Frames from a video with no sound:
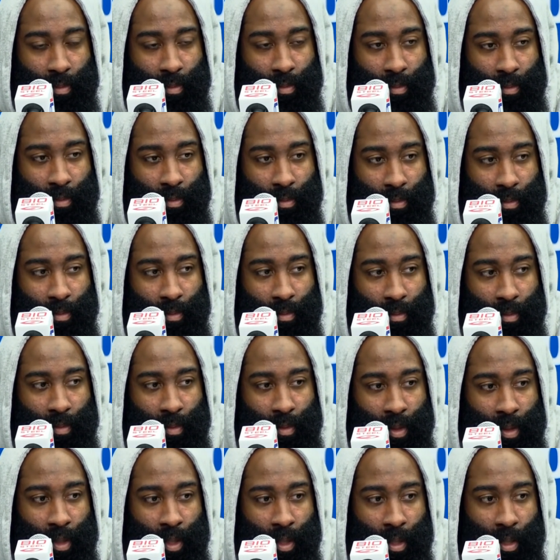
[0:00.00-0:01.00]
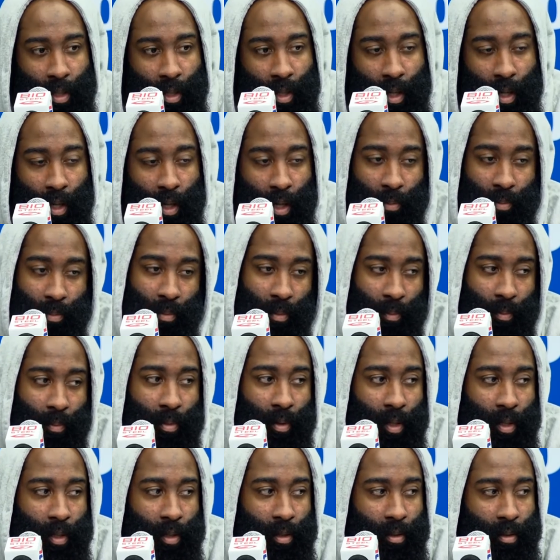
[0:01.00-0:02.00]
hamstring?
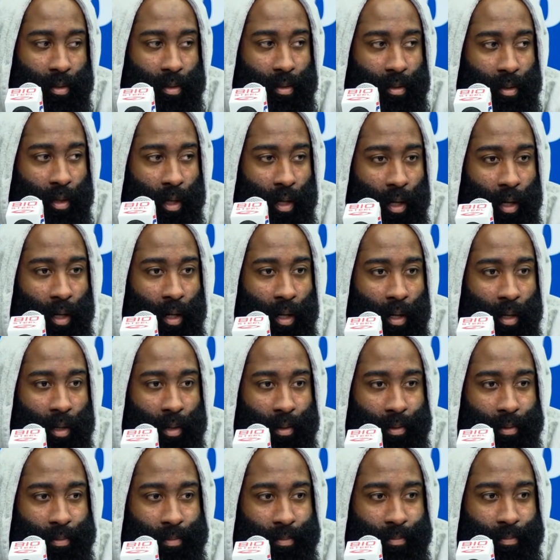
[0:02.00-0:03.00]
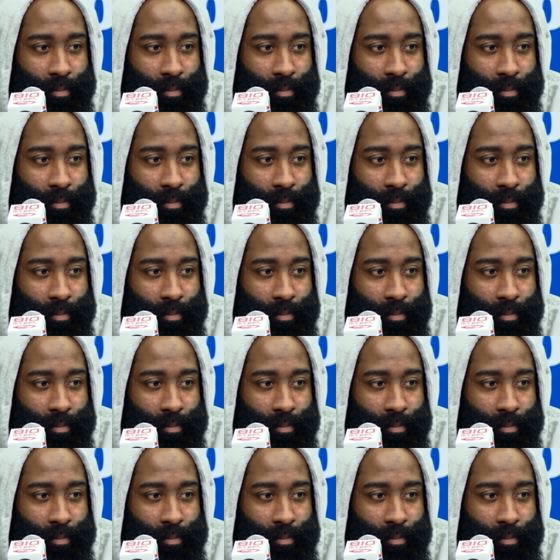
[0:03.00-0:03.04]
I'm